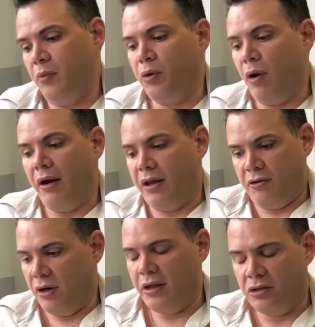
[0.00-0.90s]
With a rail at
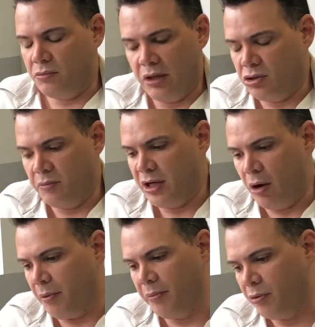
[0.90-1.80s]
3, there should be
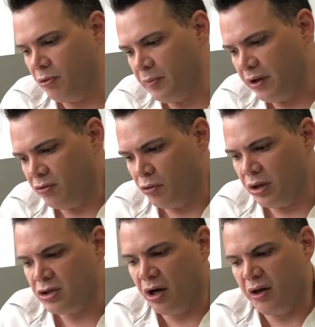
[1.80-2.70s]
no problem at all being
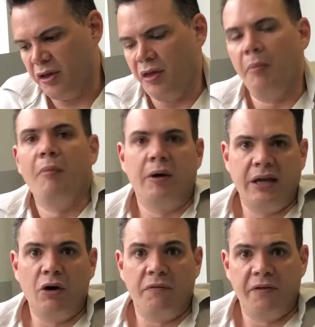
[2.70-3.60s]
drawn inside. I think I
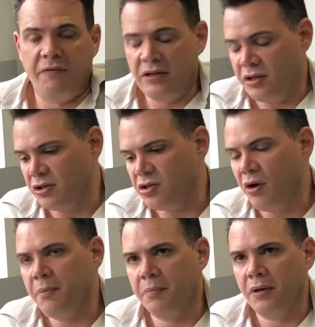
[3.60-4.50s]
might get off the fence in the
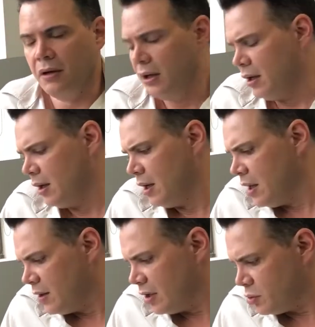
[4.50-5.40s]
straight, but
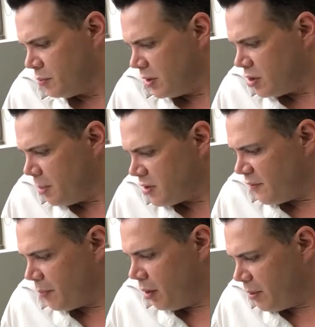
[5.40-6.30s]
that shouldn't be too much
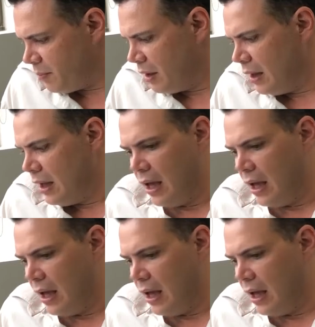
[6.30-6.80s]
of a problem.